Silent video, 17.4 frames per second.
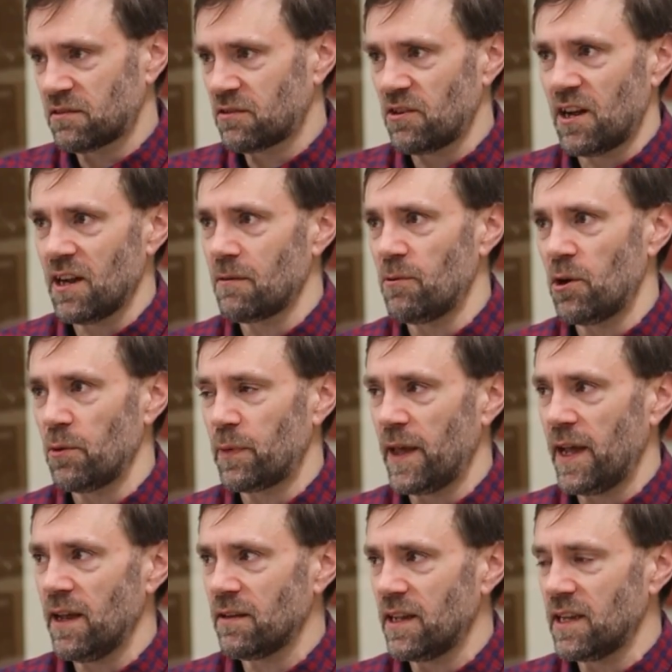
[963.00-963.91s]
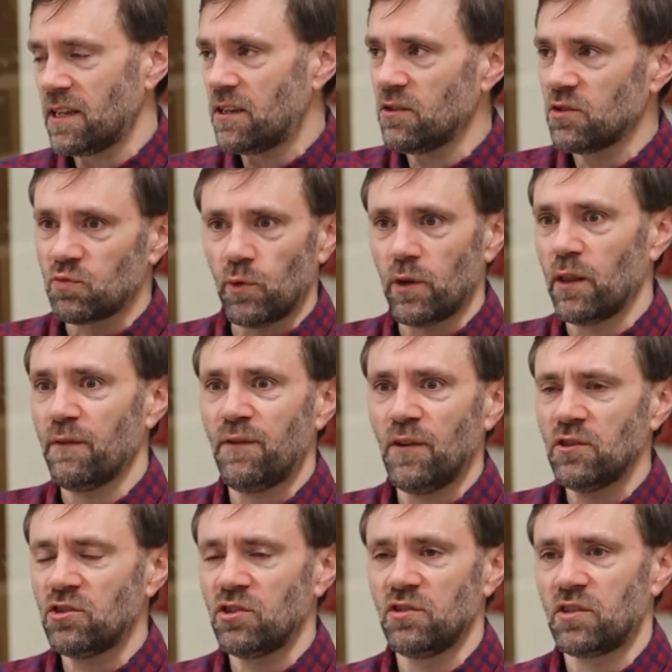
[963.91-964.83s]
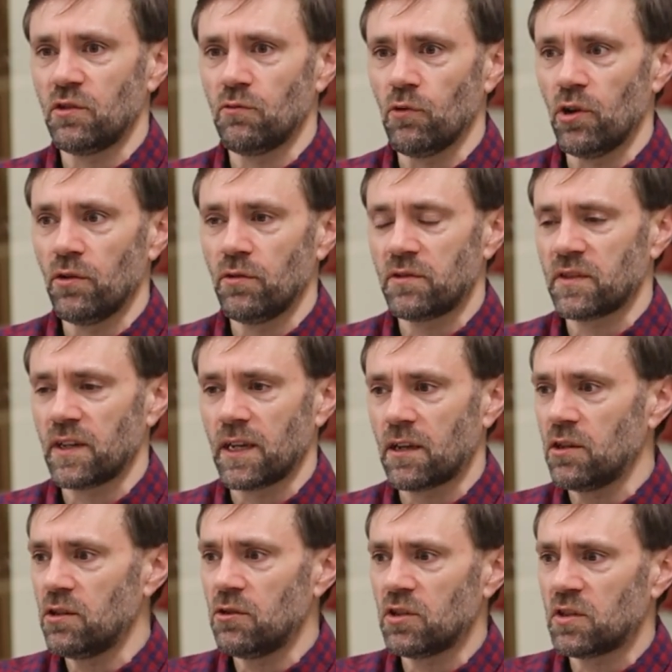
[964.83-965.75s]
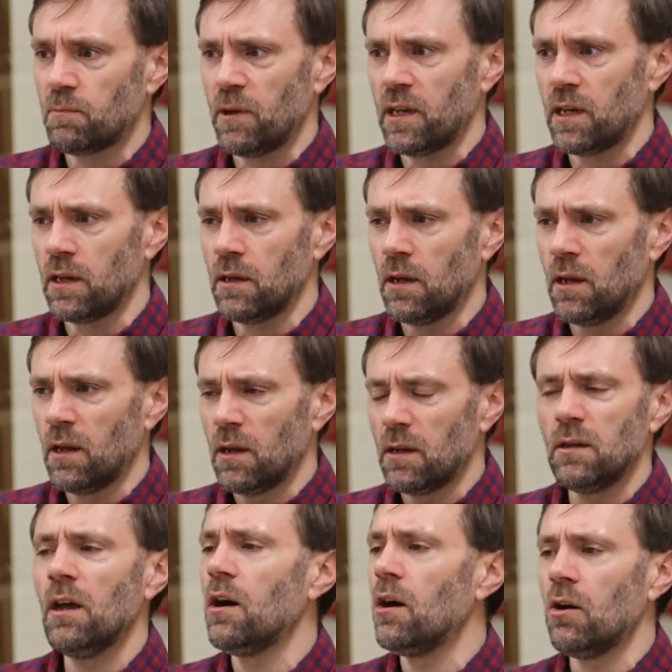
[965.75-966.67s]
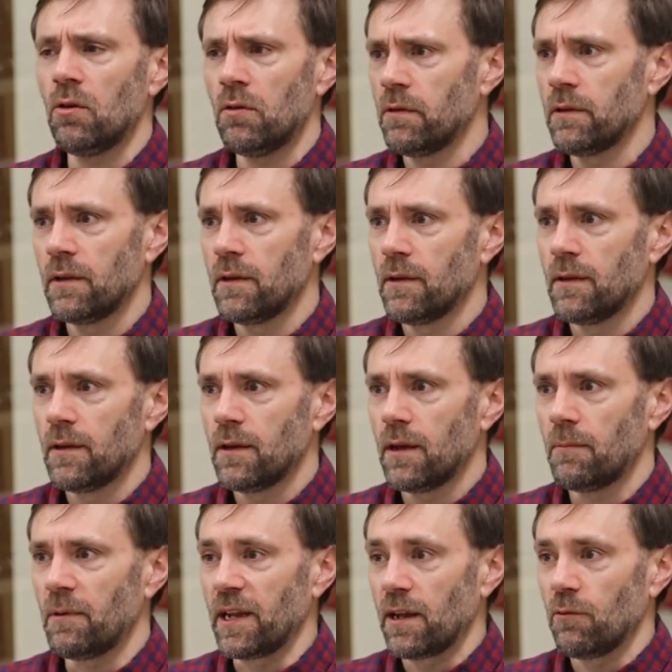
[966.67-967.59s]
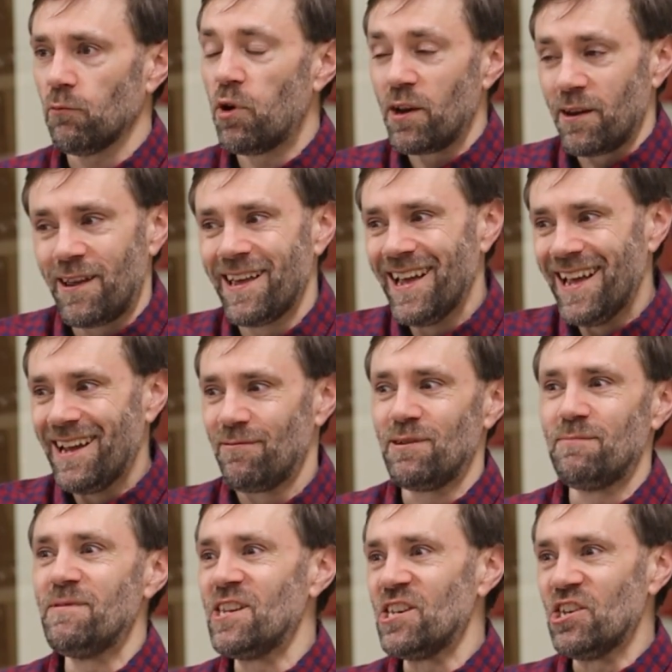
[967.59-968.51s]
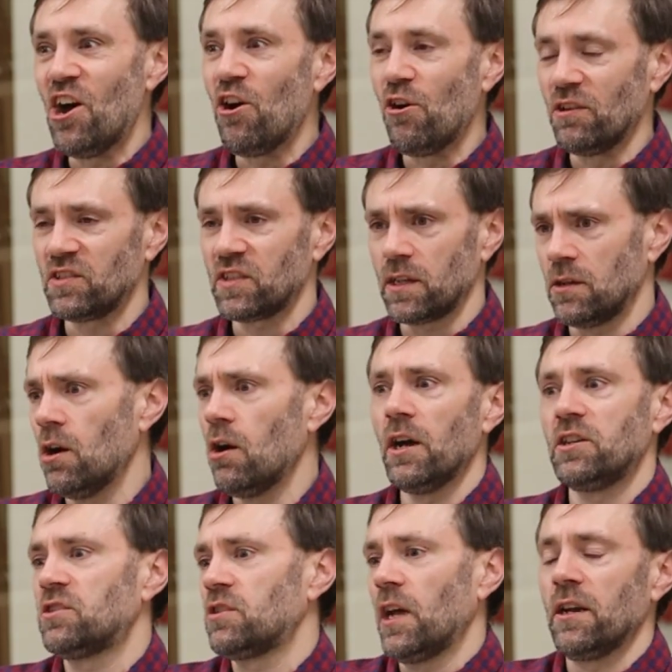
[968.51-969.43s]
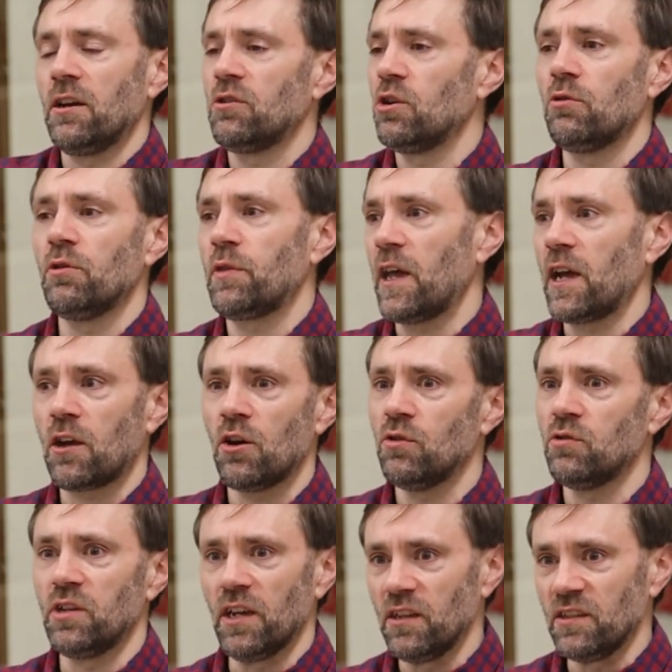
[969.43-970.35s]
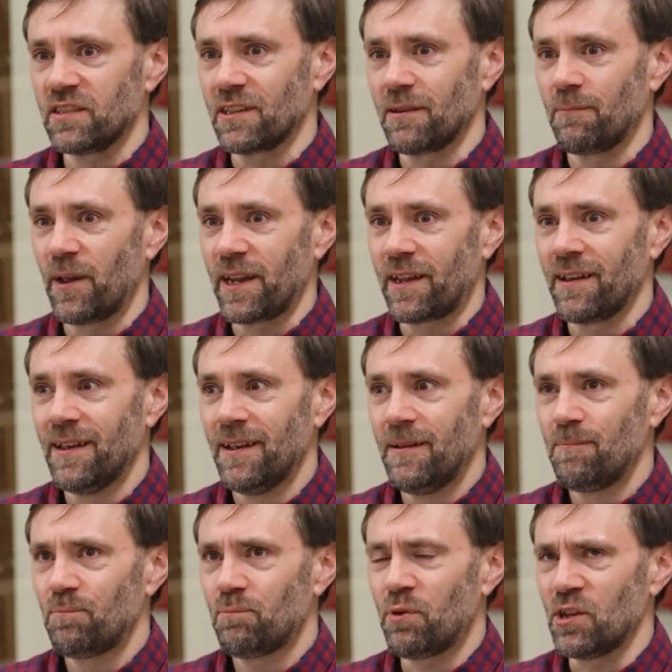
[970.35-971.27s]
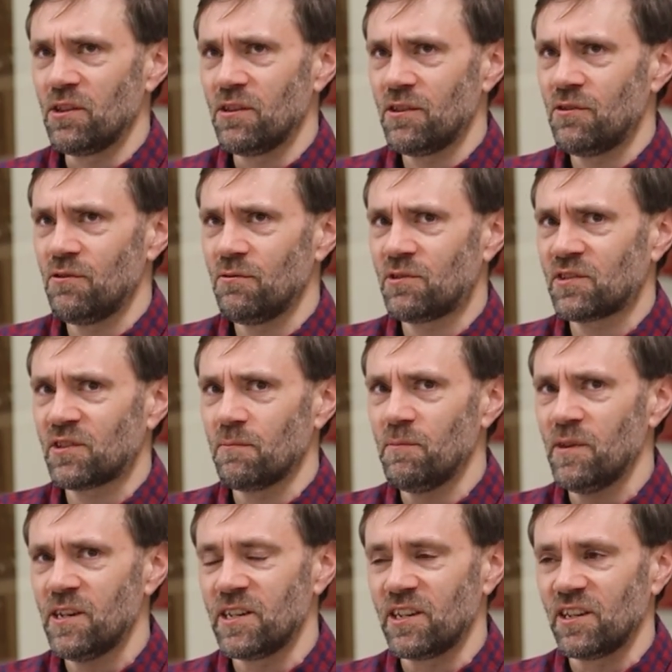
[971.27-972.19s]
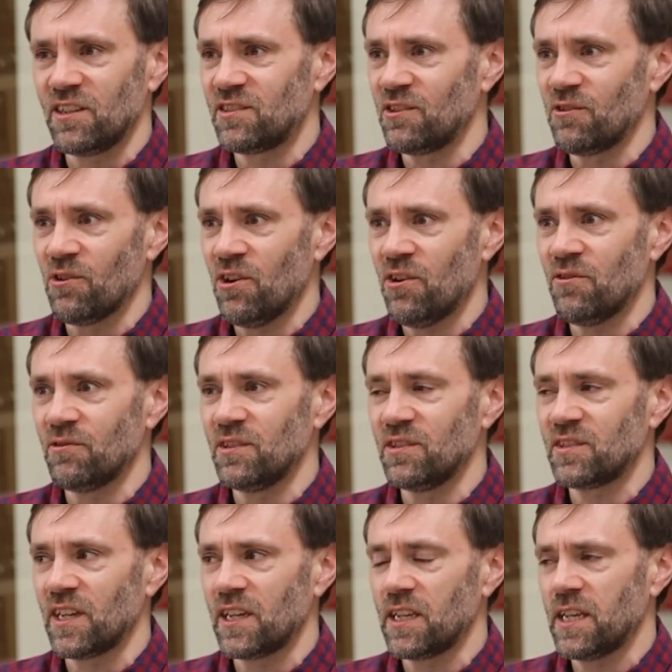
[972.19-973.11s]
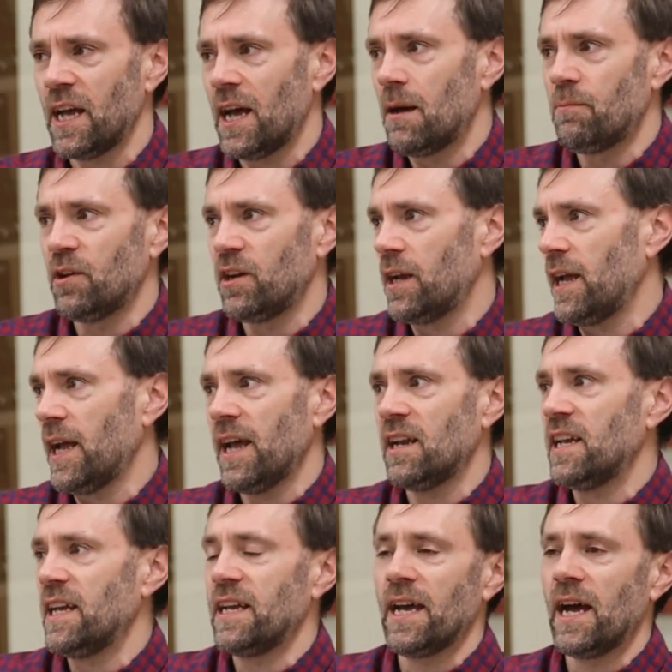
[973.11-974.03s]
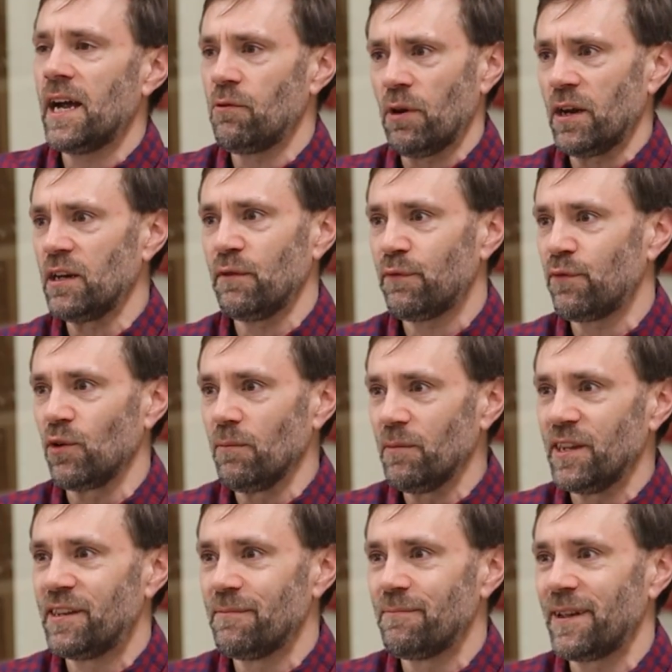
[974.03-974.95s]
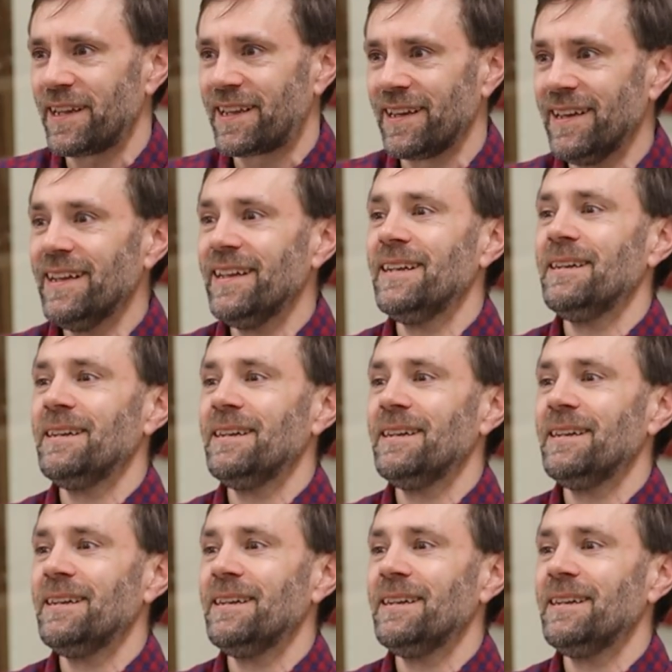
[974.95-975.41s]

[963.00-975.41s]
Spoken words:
talk about that. Like, here's one of the functions you wrote. It's like, can you explain it? No. I'm like, what do you mean no? It's like, no, I don't know what that code does. I'm like, but you submitted it as your own. It's like, yeah, but I had AI write it for me. I'm like,